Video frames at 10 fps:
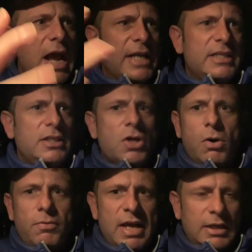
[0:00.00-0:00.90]
And, you
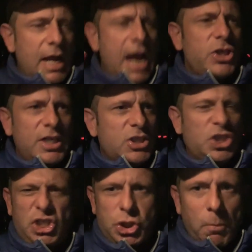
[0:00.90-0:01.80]
know, that's a
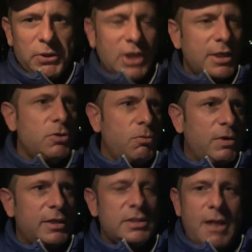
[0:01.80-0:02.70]
stupid thing to do.
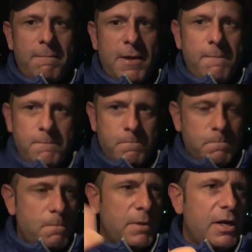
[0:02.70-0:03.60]
We need to stop
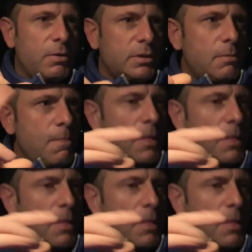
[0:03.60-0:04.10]
that. But anyways.